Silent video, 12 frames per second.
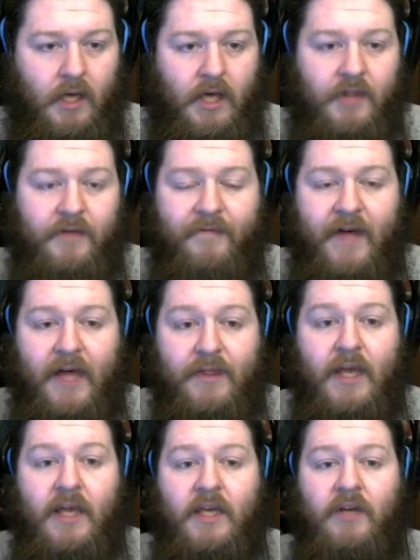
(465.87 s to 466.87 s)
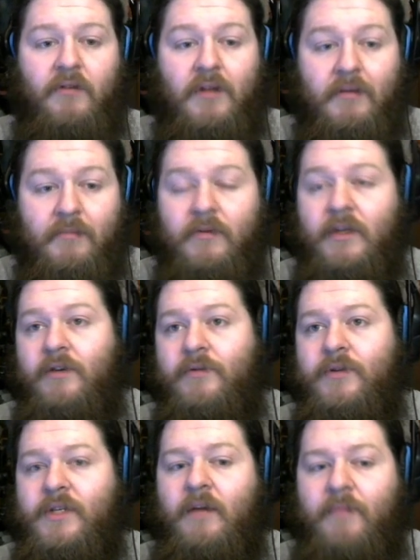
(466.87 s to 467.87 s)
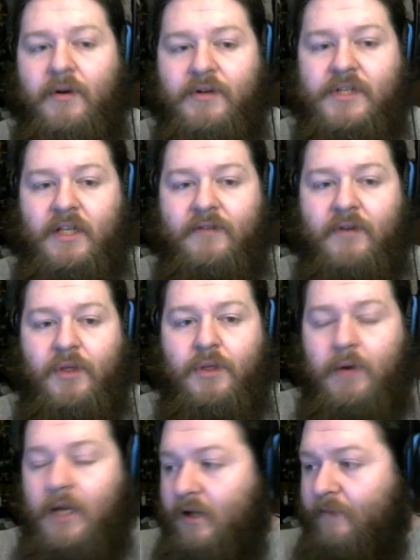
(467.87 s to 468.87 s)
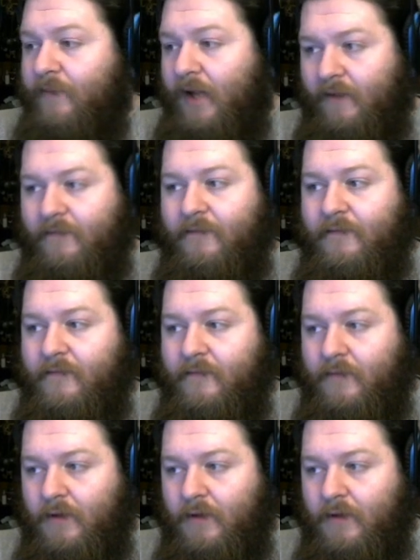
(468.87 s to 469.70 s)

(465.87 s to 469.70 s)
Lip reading: the fact that it can only be used at emotion level 3 and above